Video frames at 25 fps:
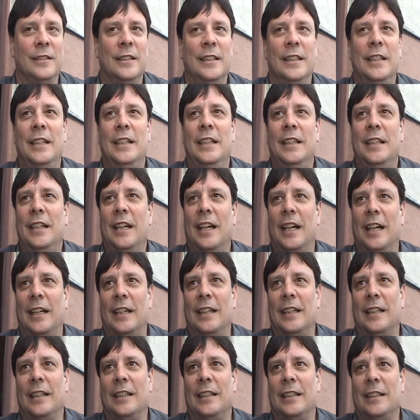
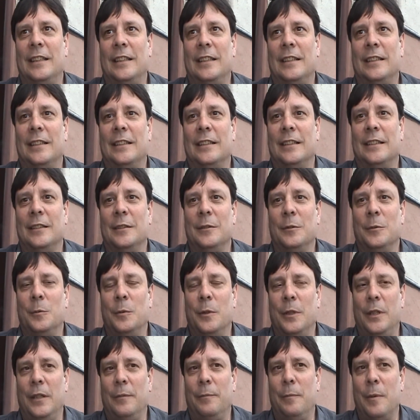Uh,
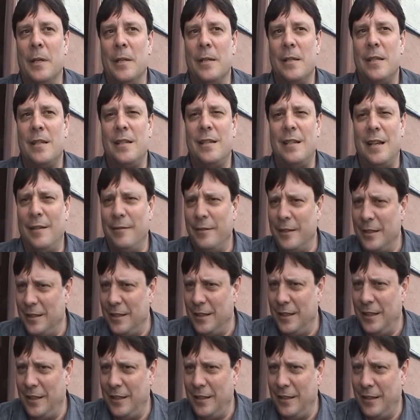we've been
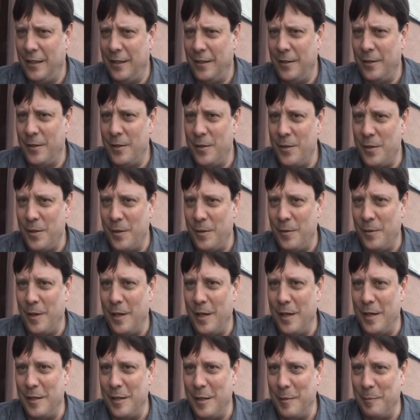17 years
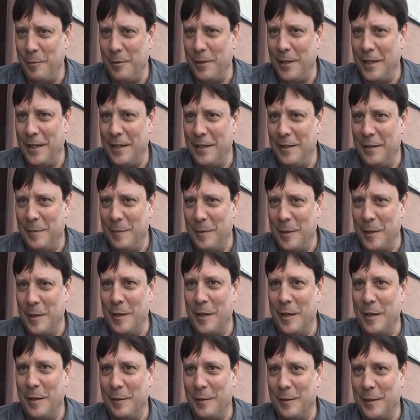trying to plan the
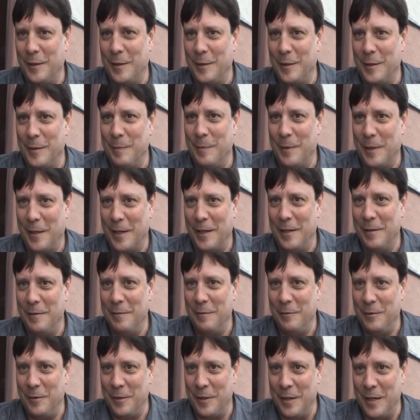MacArthur BART
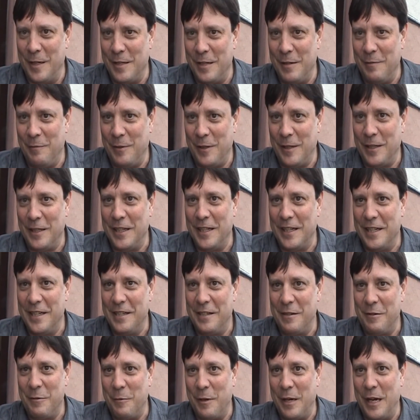transit village.
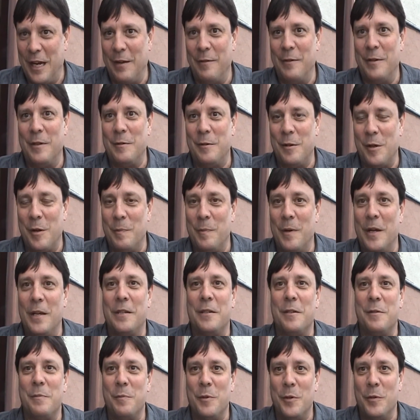We haven't so
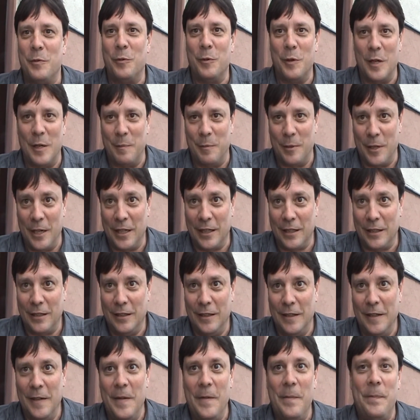much as moved one brick.
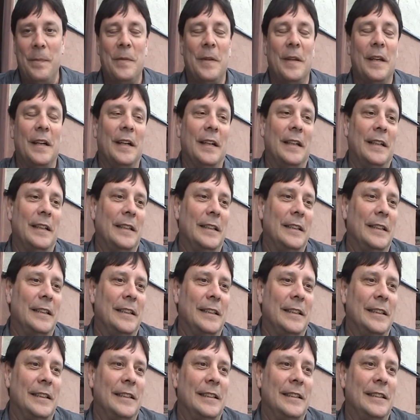
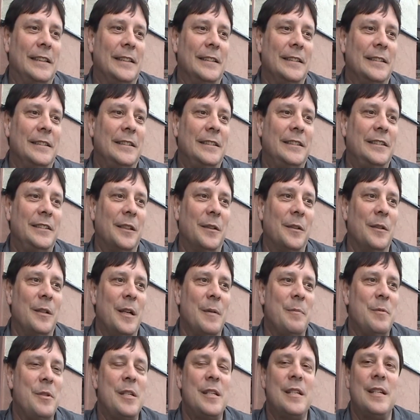Uh, so
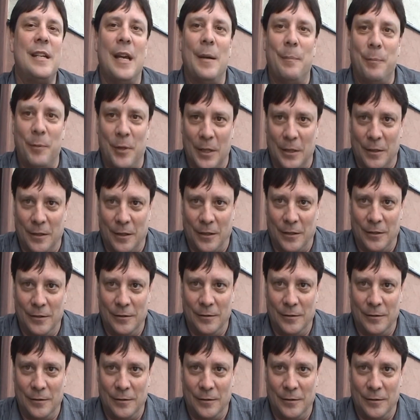I'm skeptical.